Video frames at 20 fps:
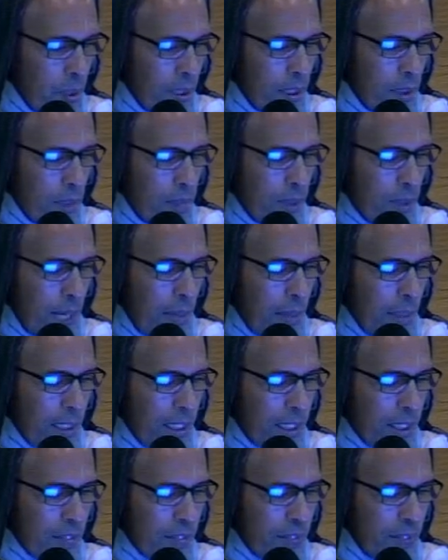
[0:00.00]
When the
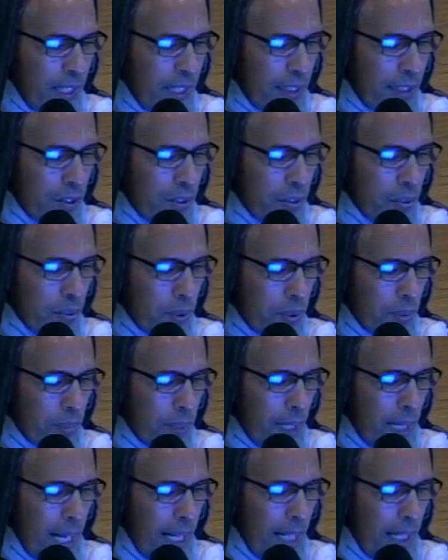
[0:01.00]
Brahmanas failed to
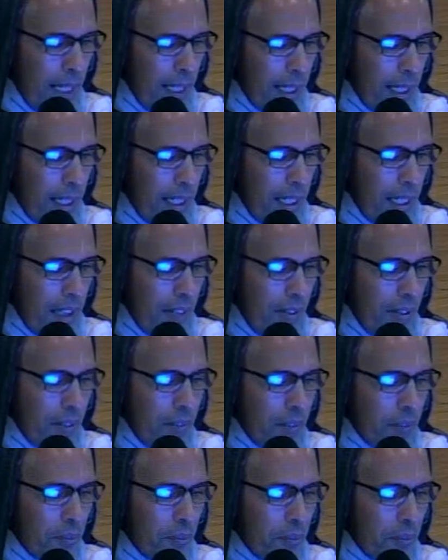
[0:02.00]
reply
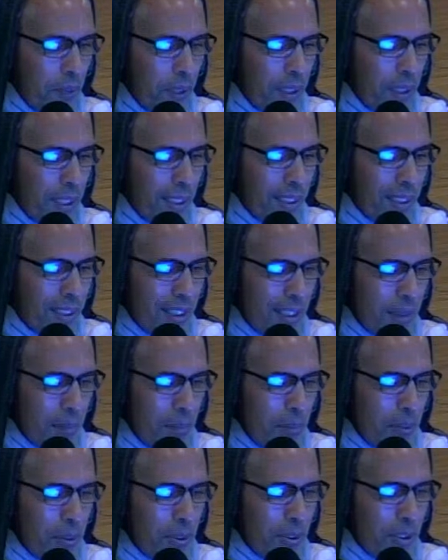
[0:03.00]
even with a
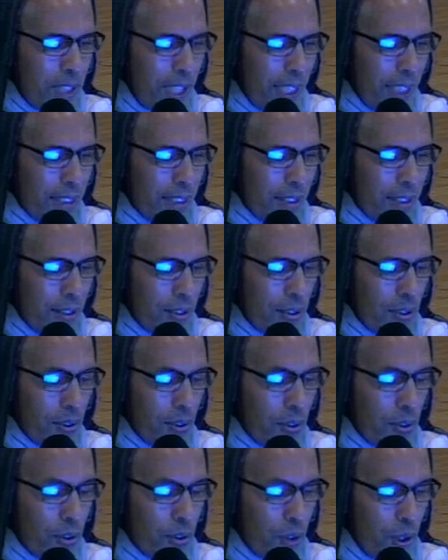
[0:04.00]
simple yes
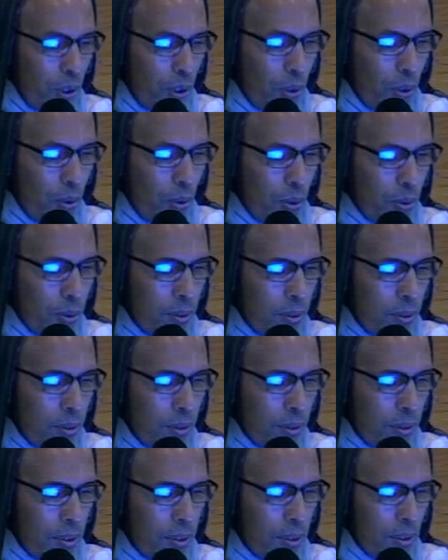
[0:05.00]
or no,
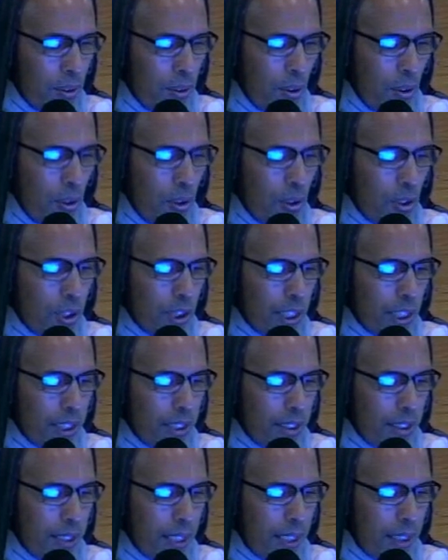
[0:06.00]
O
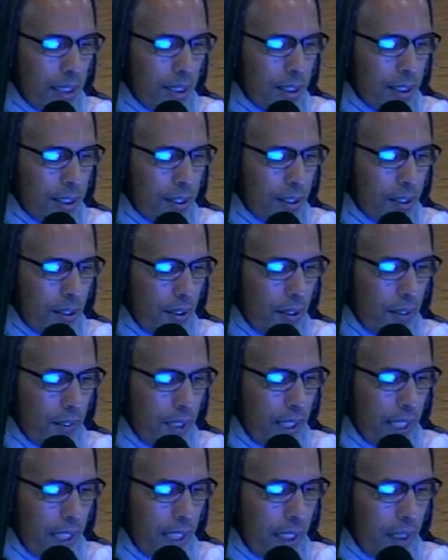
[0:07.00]
chastiser
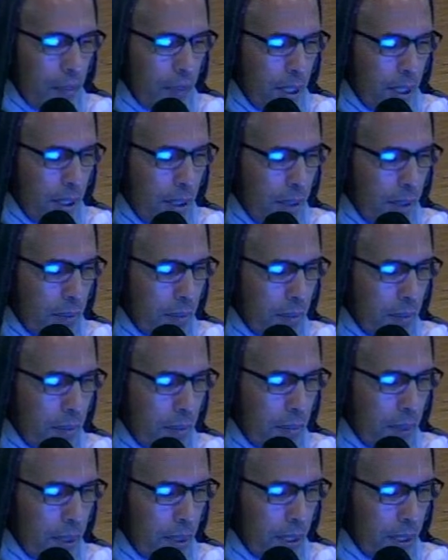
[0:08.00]
of the enemy,
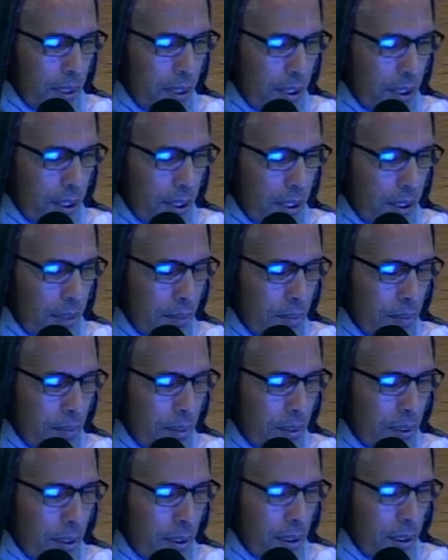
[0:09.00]
Parikshit,
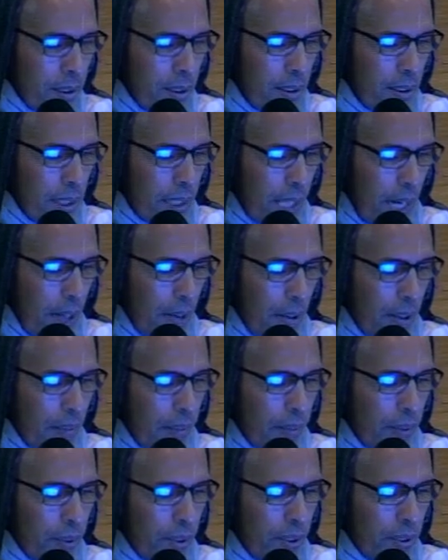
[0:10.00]
the
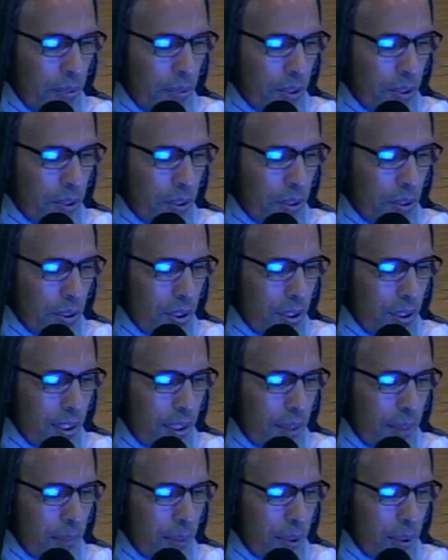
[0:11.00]
cowherd boys returned
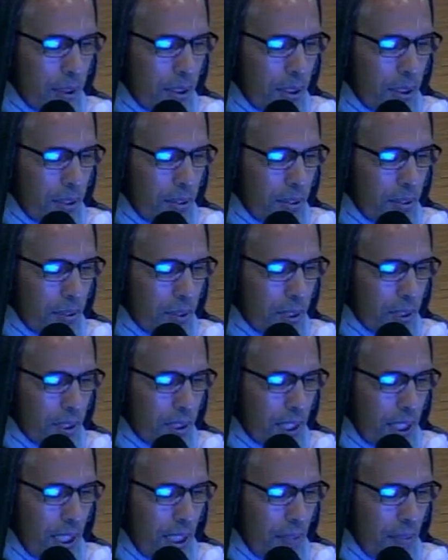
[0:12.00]
disappointed to
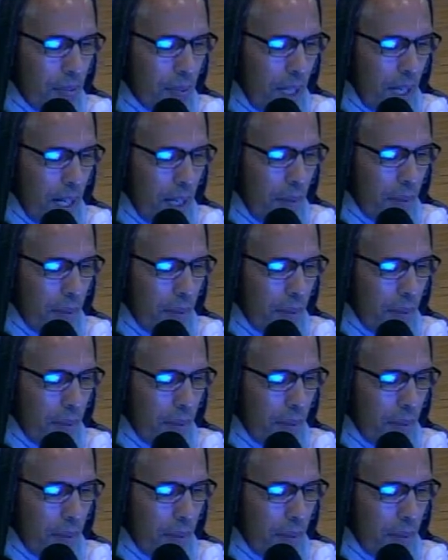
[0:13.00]
Krishna and